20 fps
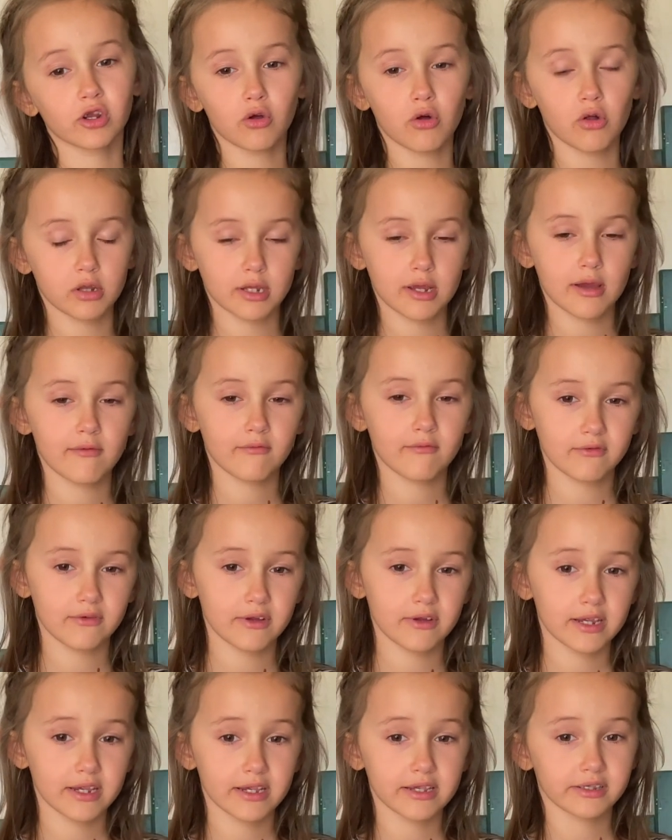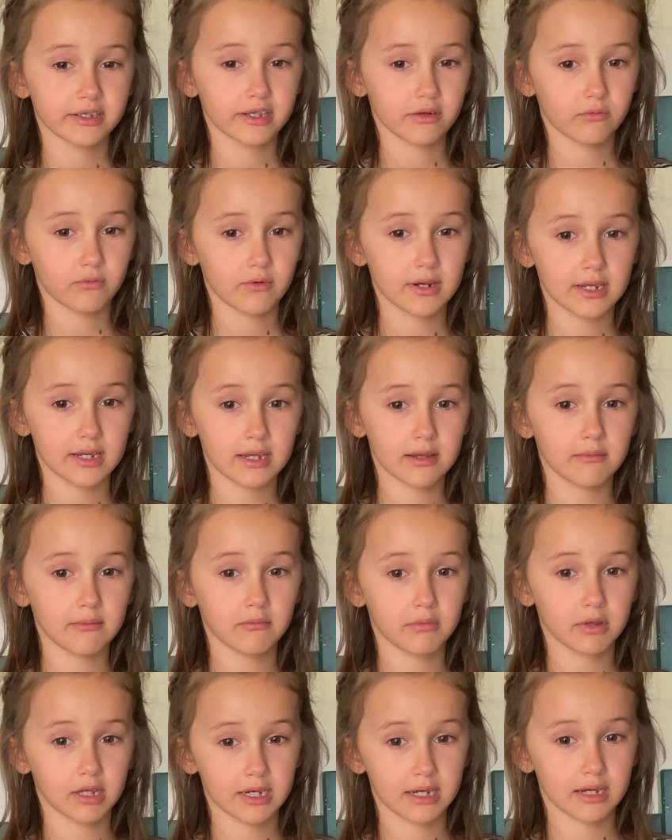gold have we, said Winkin',
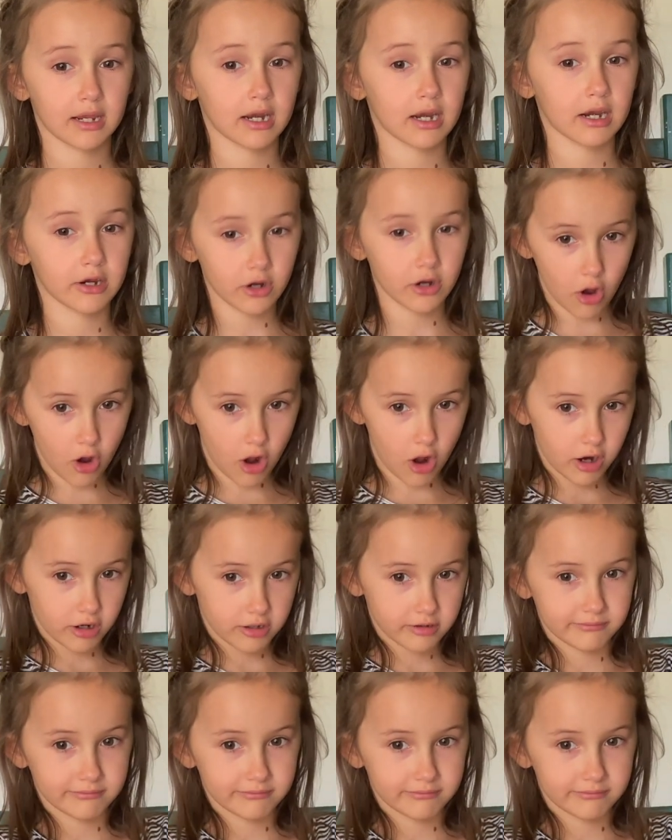Blinkin', and Nod.